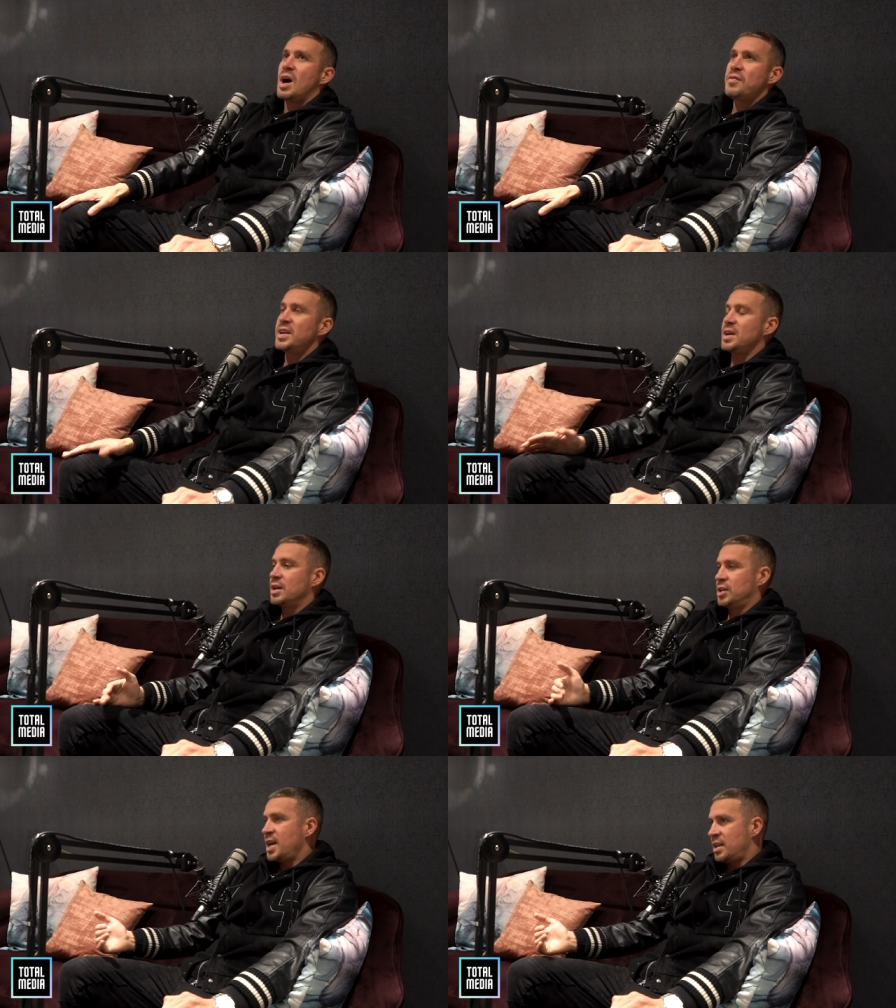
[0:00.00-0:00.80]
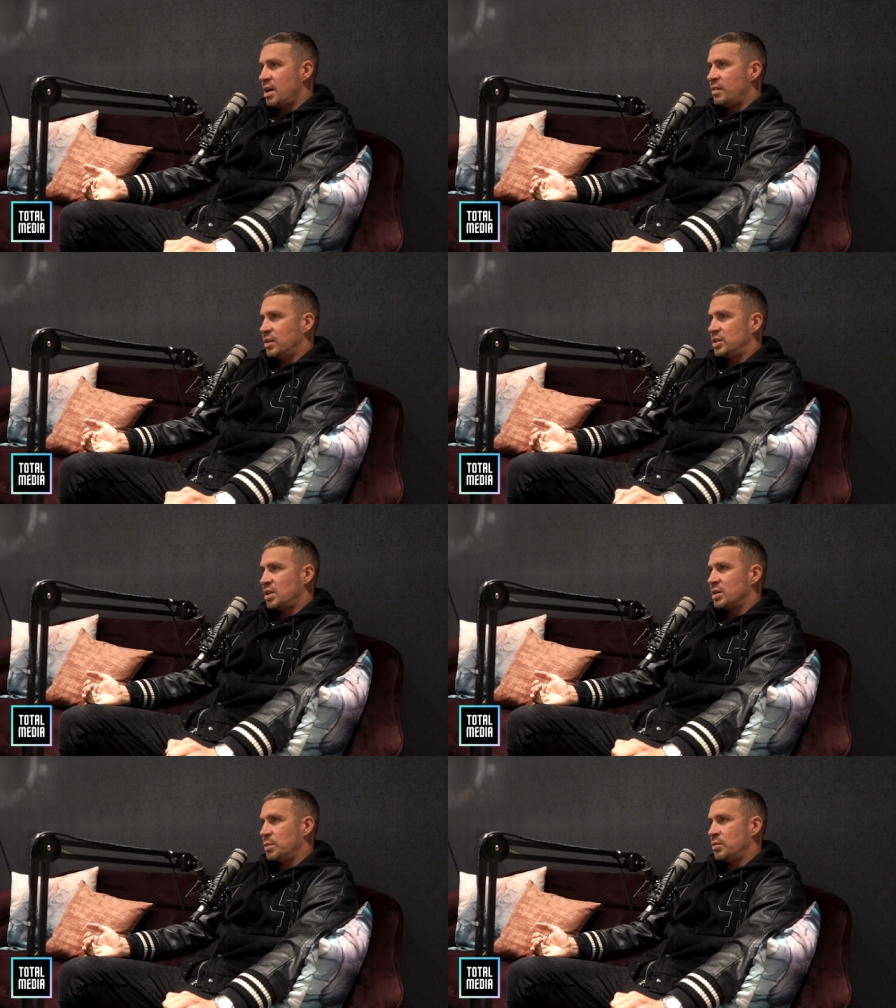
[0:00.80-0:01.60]
I think you get nervous.
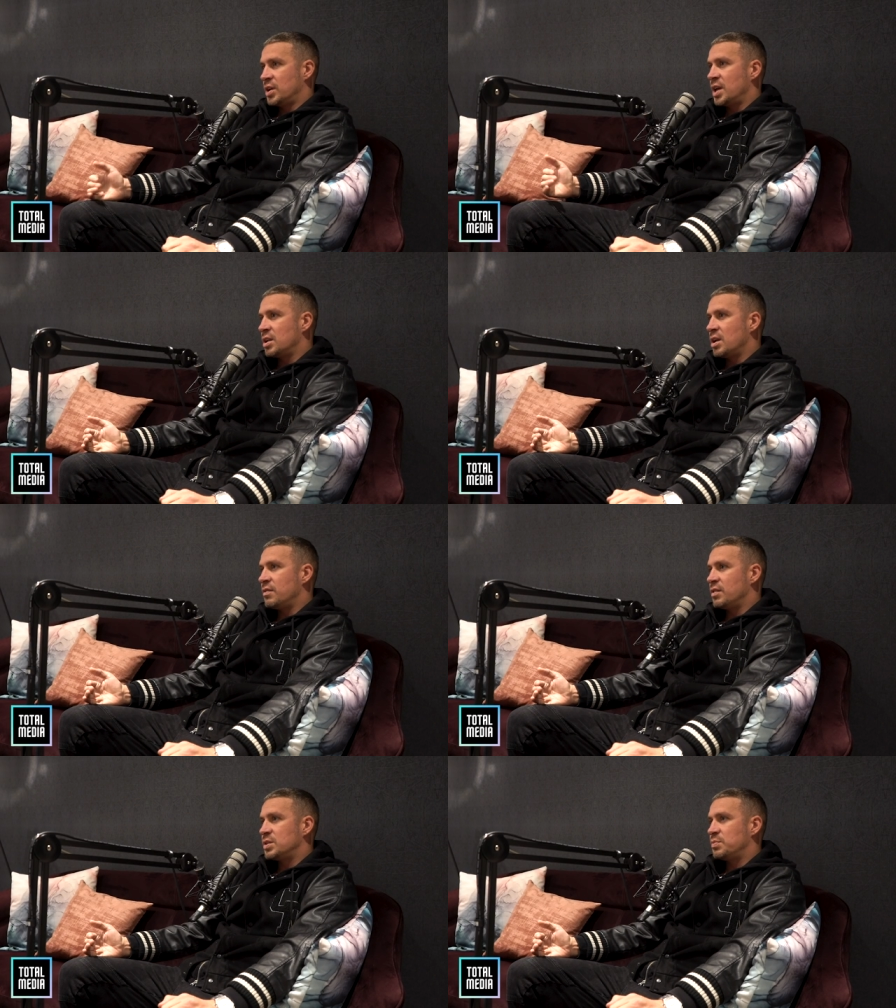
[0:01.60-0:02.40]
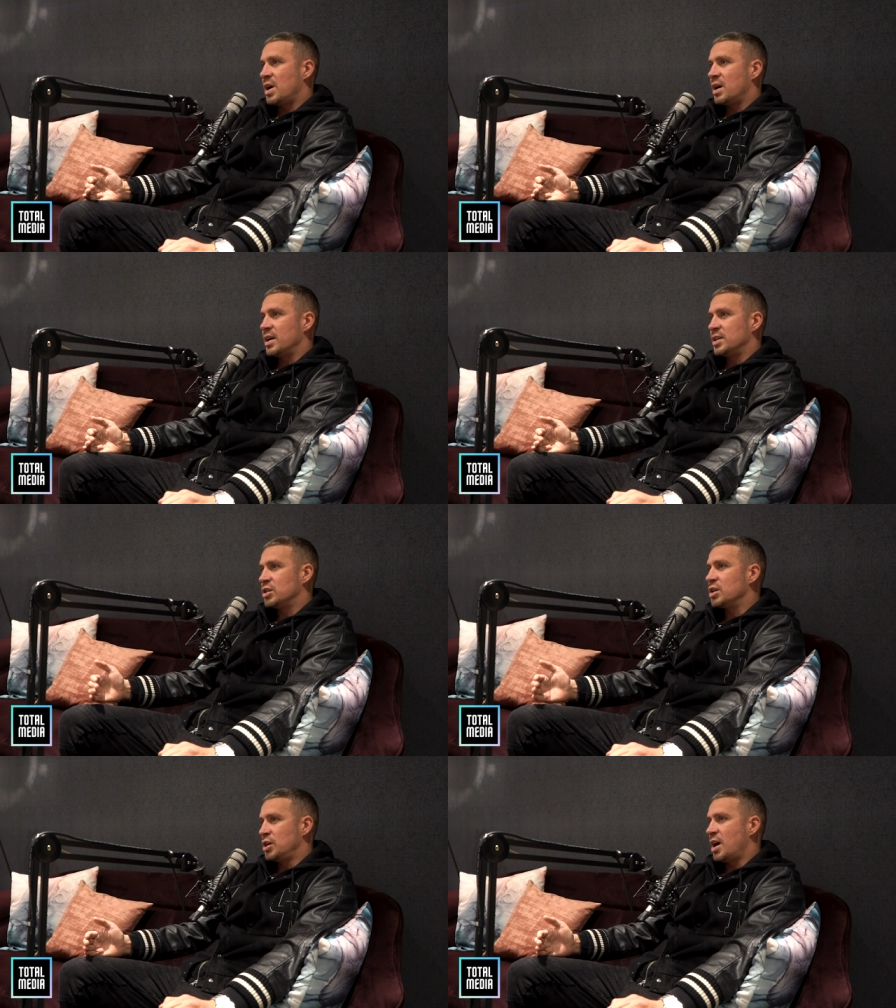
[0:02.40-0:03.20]
Don't get me wrong, you get nervous, but it's
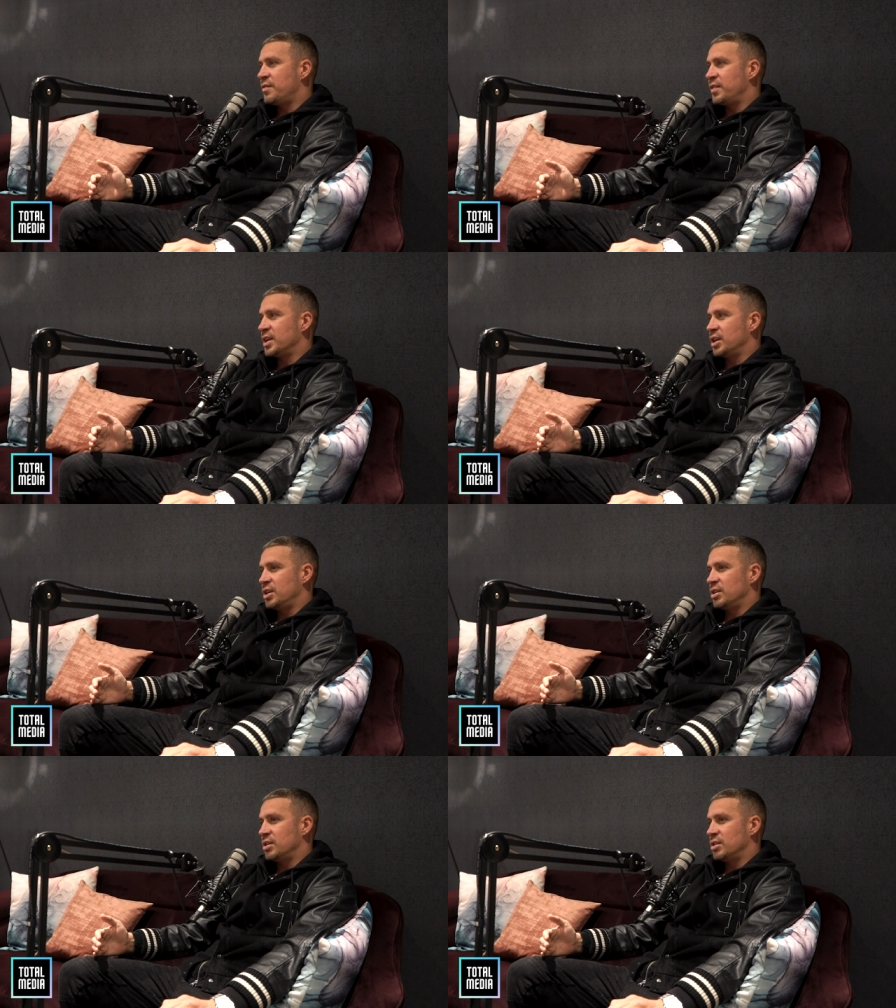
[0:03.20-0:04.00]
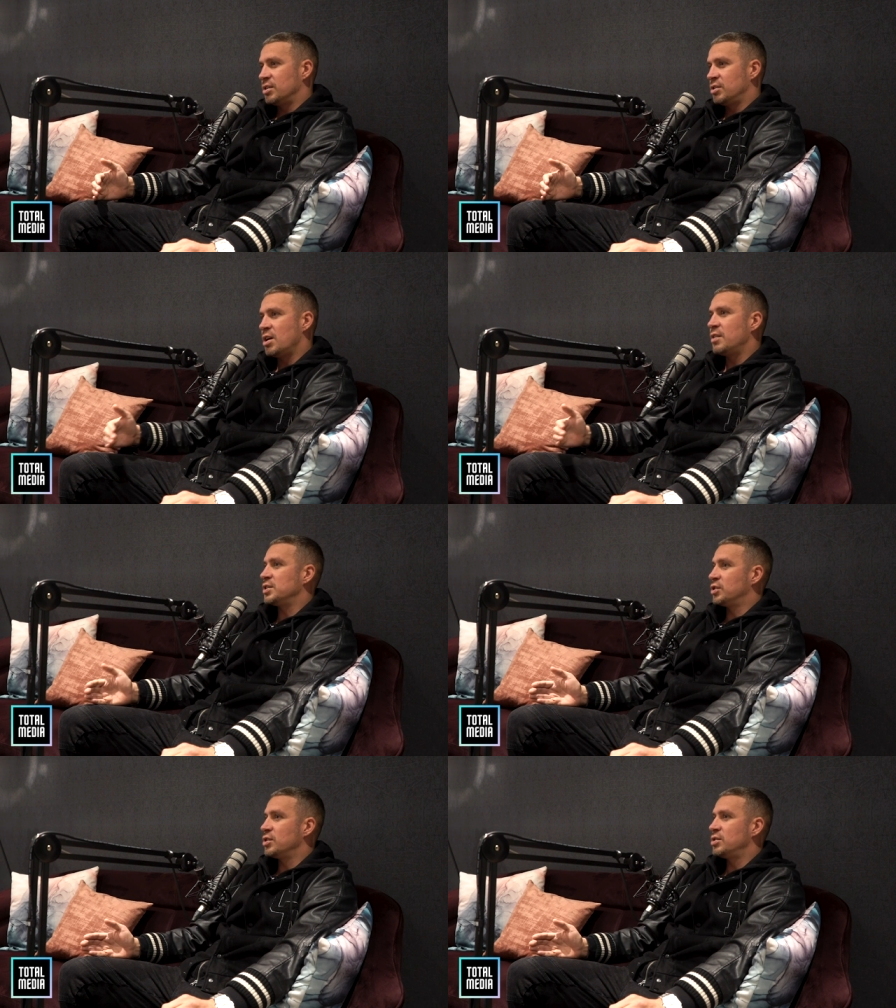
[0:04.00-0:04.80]
a, I think you, nerves
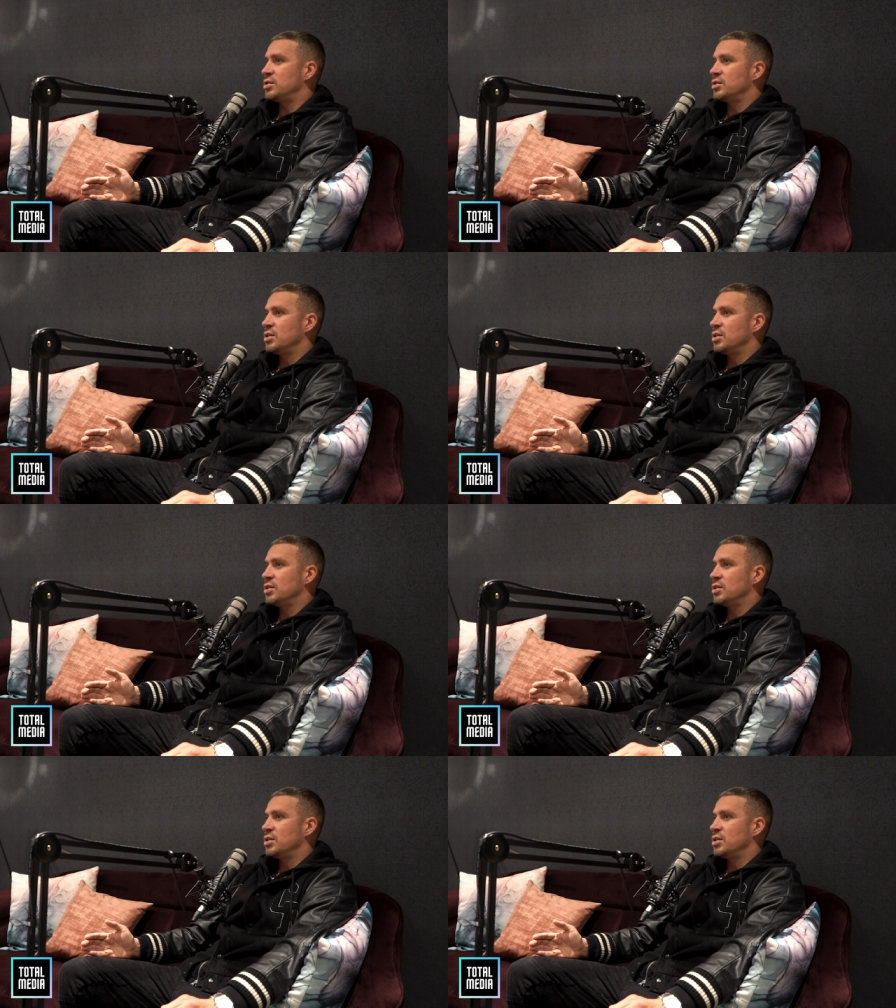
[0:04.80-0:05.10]
are good.